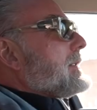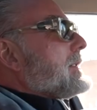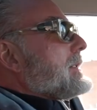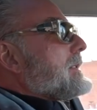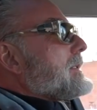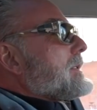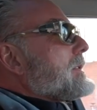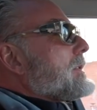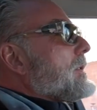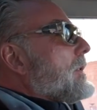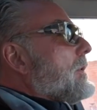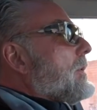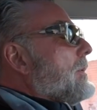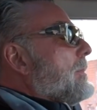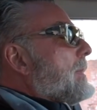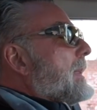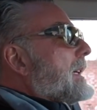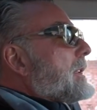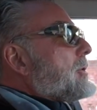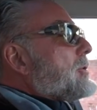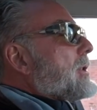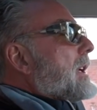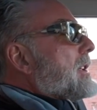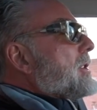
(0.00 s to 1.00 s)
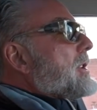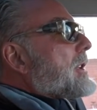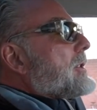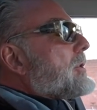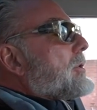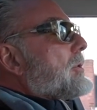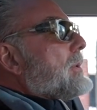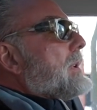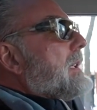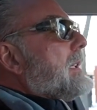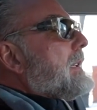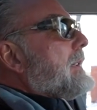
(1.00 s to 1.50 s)
so my
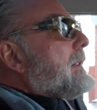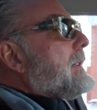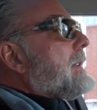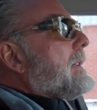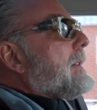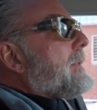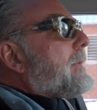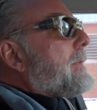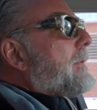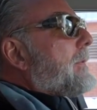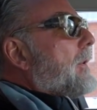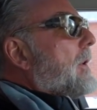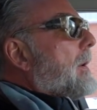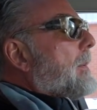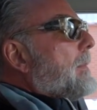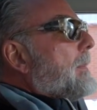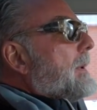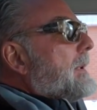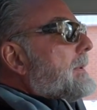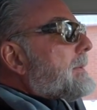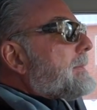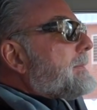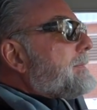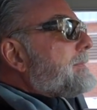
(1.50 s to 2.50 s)
trajectory from